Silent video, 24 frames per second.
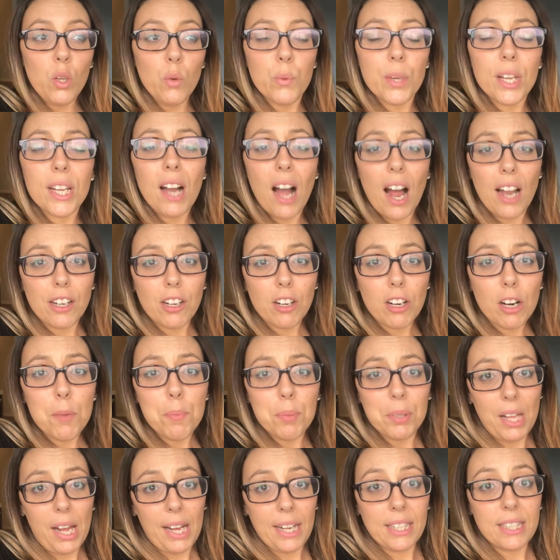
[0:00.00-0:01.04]
we got our
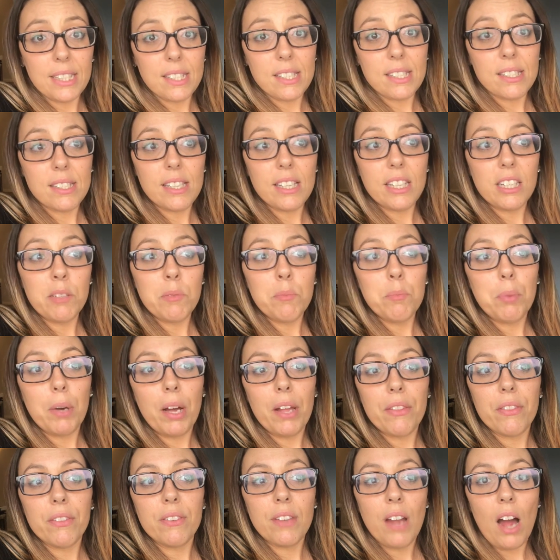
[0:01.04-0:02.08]
appliances in,
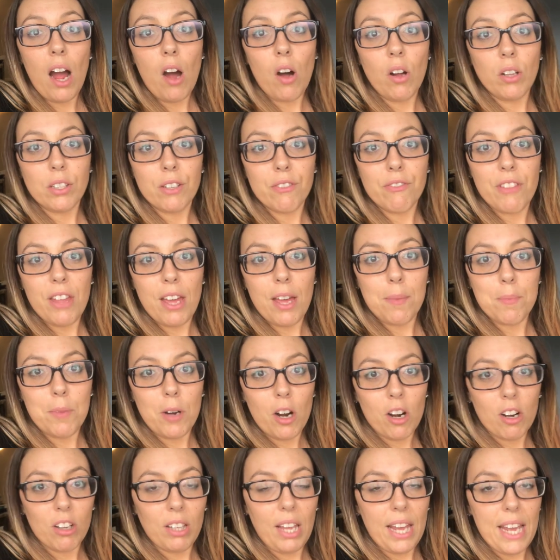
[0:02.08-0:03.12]
but not all of them
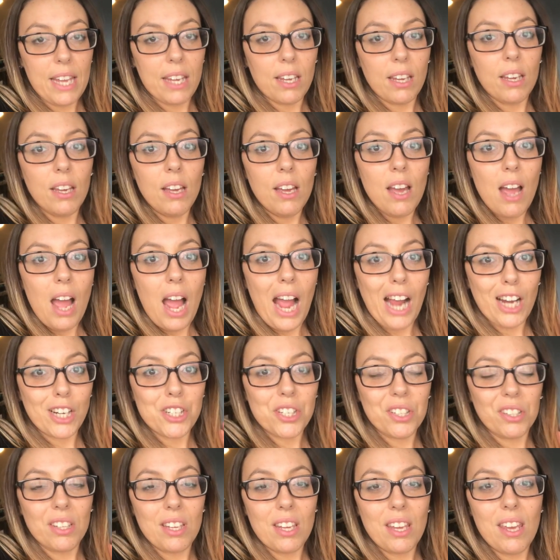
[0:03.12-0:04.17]
are like
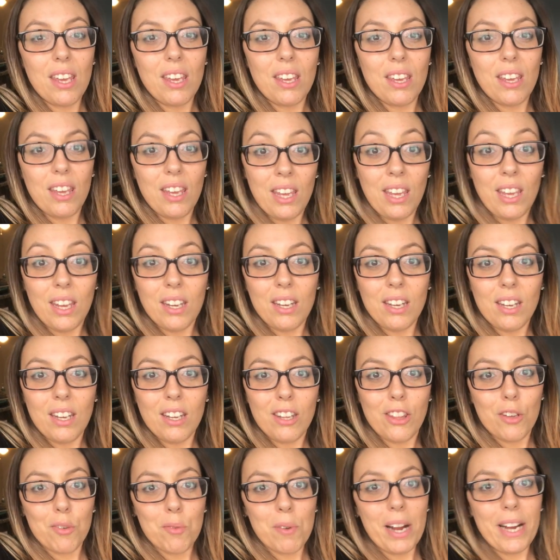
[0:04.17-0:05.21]
actually in
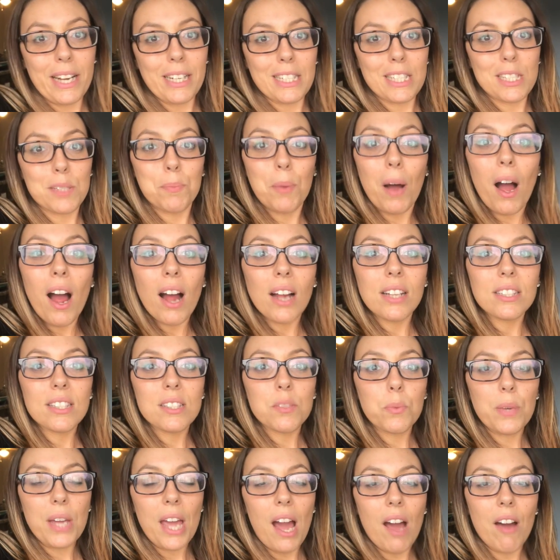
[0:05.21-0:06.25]
the right spots.
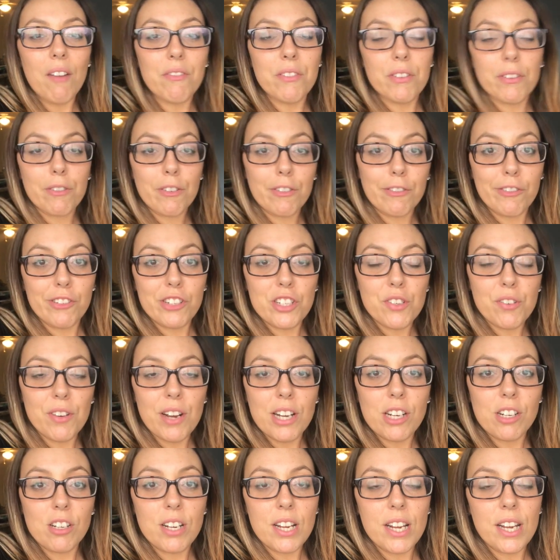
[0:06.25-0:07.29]
We have the
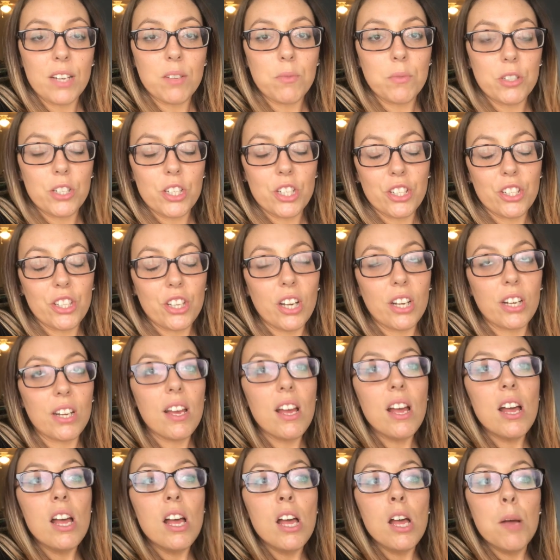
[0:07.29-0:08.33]
refrigerator in, which is good,
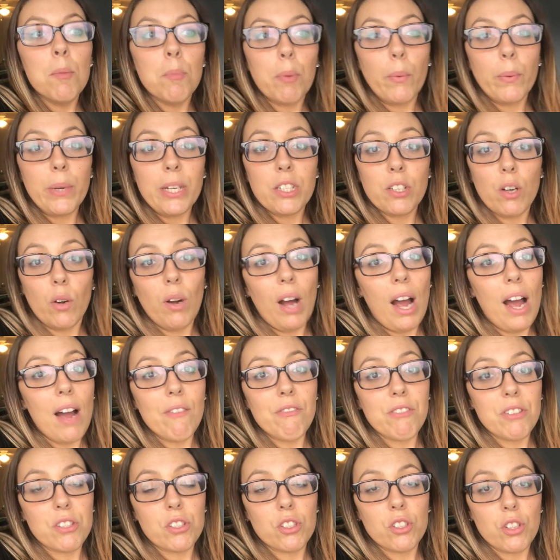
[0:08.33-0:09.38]
but we don't
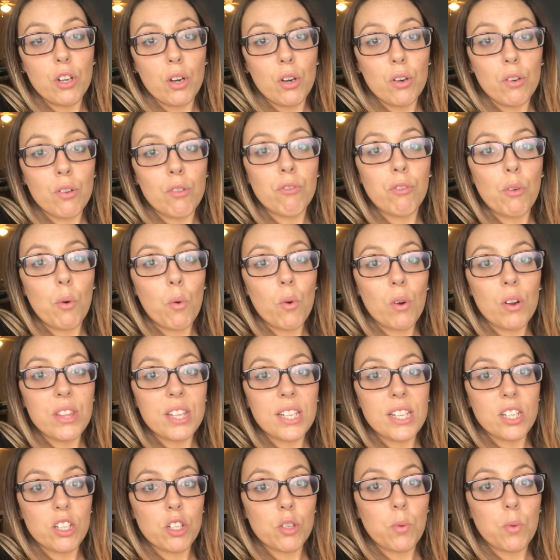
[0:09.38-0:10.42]
have the stove or the
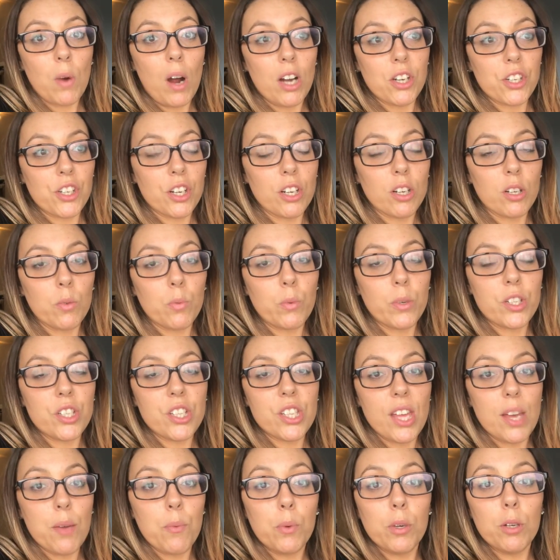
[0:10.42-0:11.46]
dishwasher, which
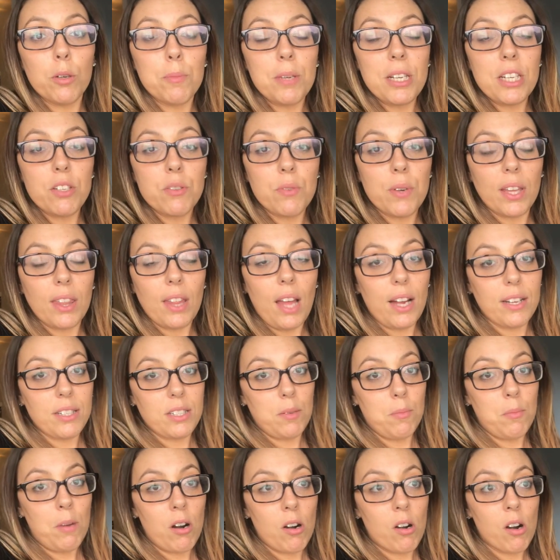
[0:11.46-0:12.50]
they will be doing that
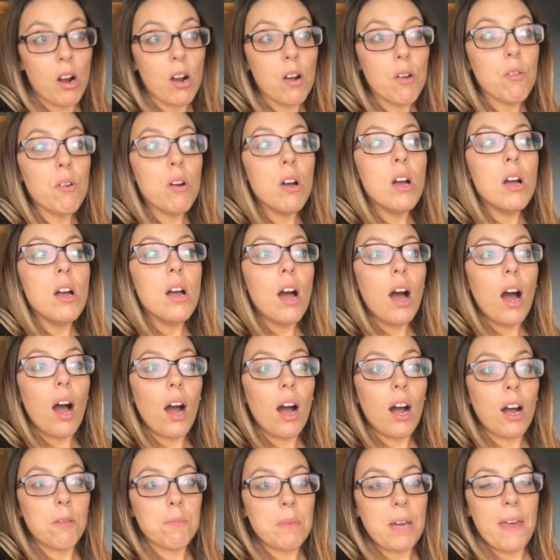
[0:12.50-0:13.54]
tomorrow.
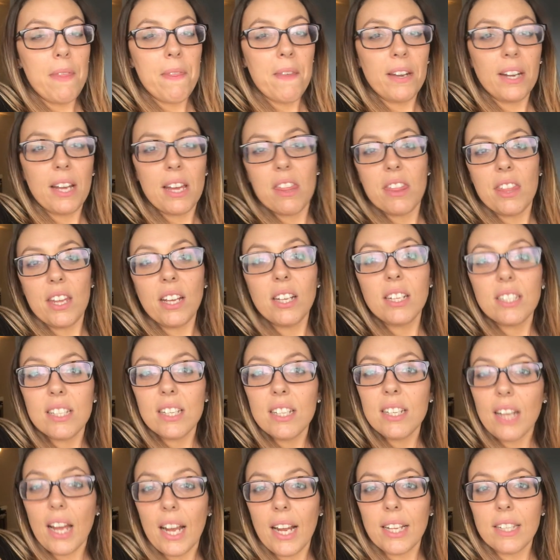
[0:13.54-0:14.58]
Um, and then I think
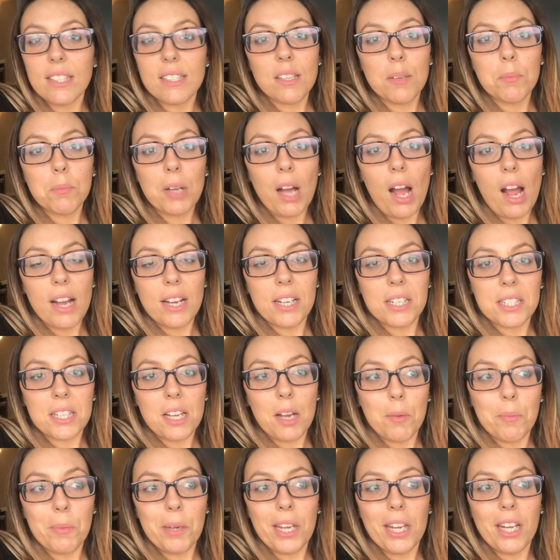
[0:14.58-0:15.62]
tonight some guy is
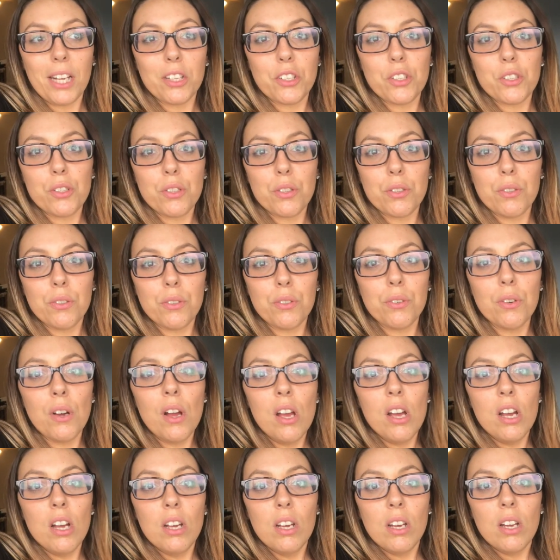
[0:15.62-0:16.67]
coming to
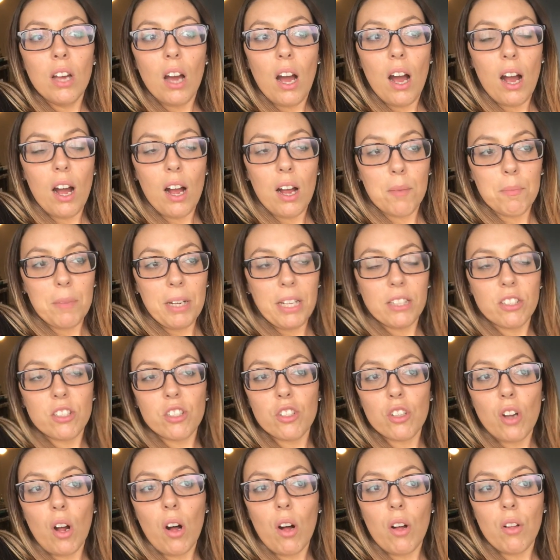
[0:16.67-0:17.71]
um,
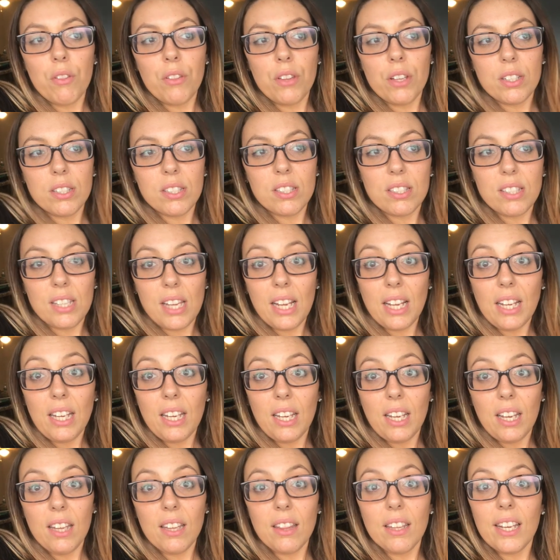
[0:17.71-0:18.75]
install the
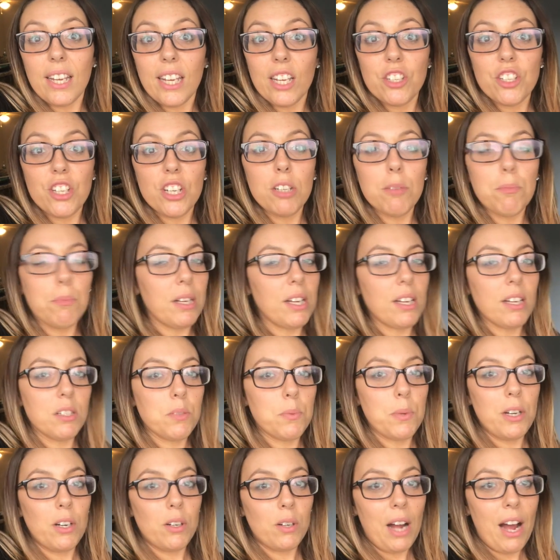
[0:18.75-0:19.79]
sink in the kitchen because
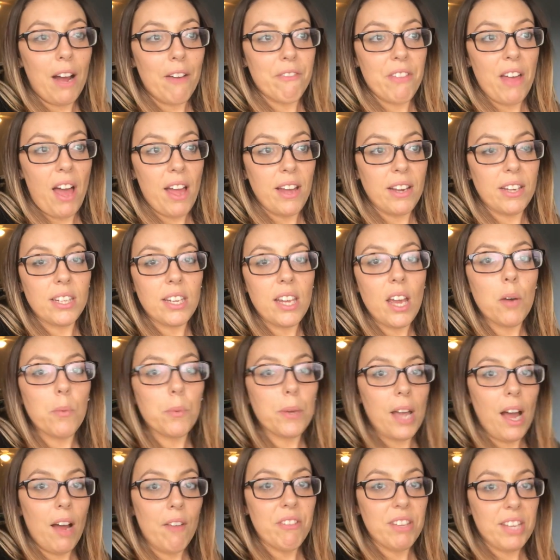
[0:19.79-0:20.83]
we don't have that in yet. We
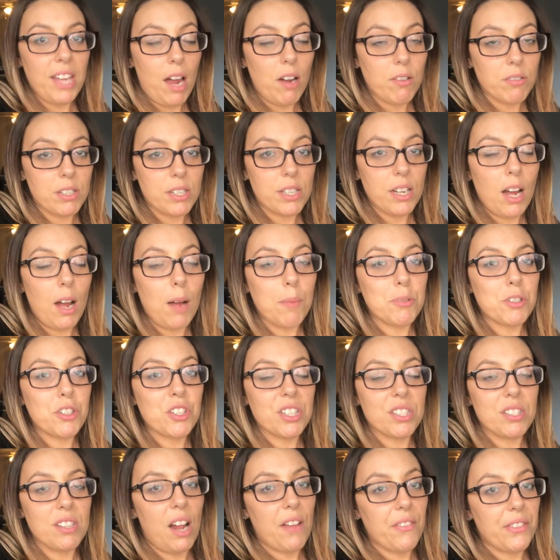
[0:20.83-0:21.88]
have the countertops,
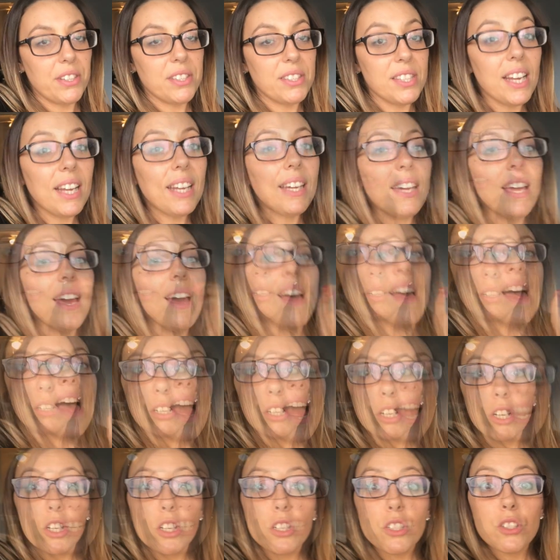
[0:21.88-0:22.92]
just not the sink.
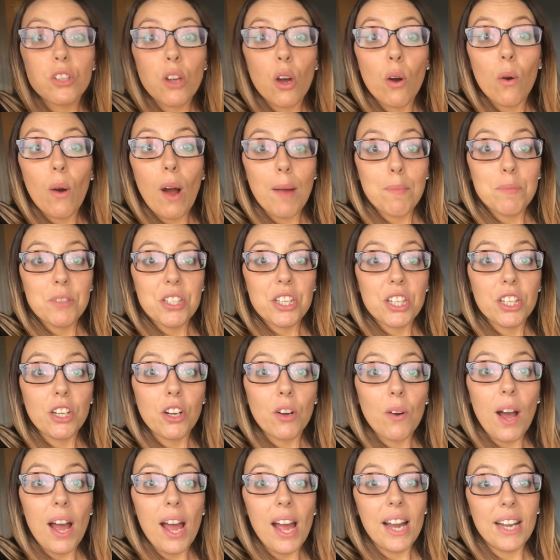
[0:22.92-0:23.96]
So I'm just gonna
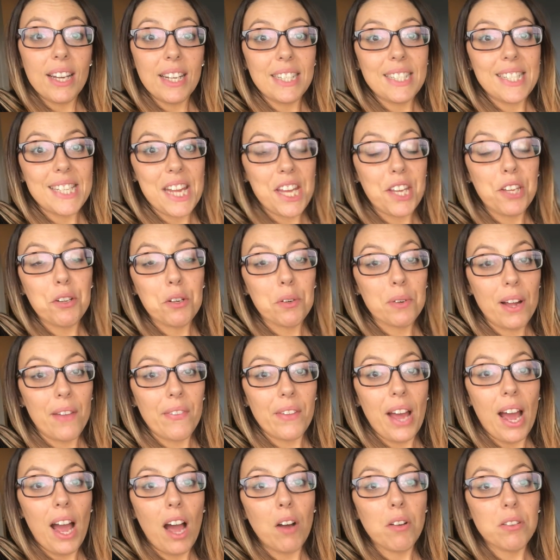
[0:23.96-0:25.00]
go ahead and take you around
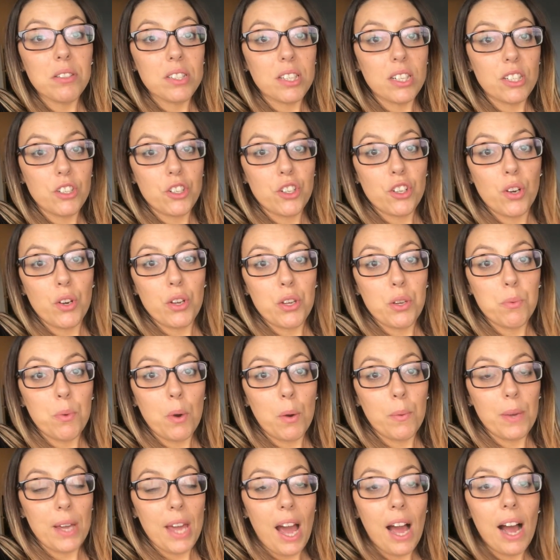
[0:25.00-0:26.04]
the house and show you
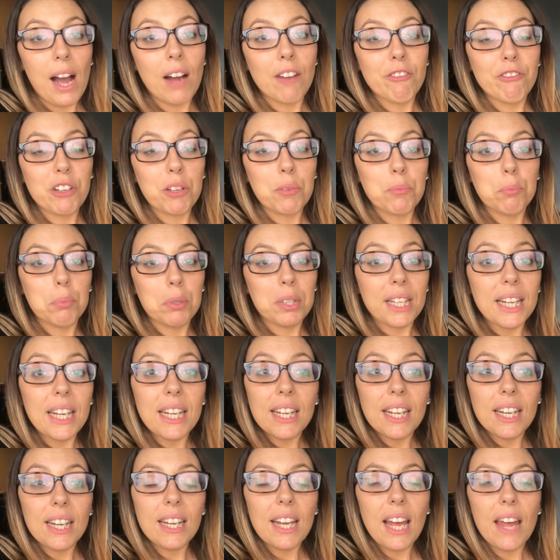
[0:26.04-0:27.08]
what we have
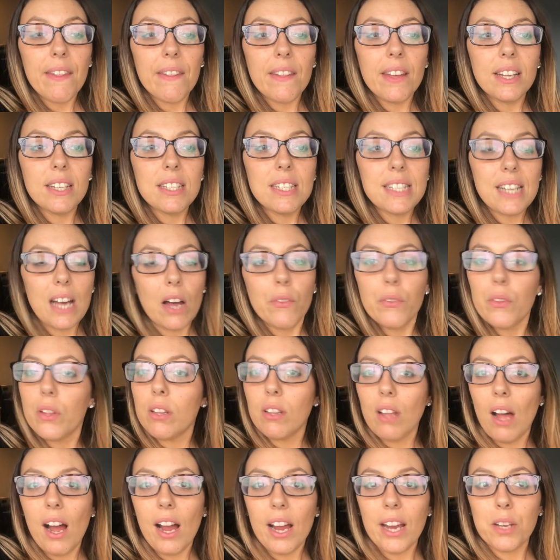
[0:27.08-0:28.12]
completed and then down the
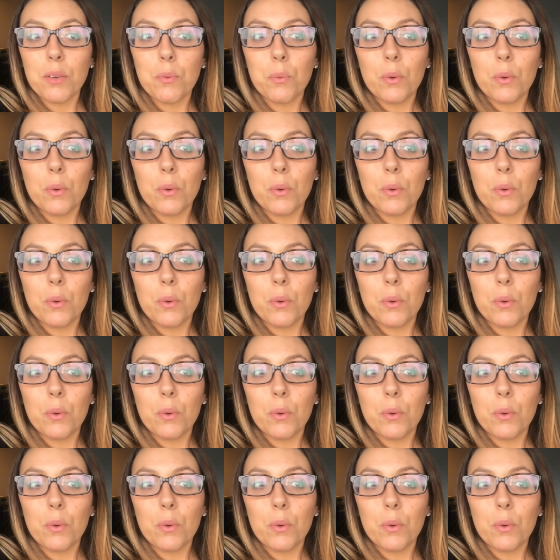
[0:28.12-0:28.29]
line,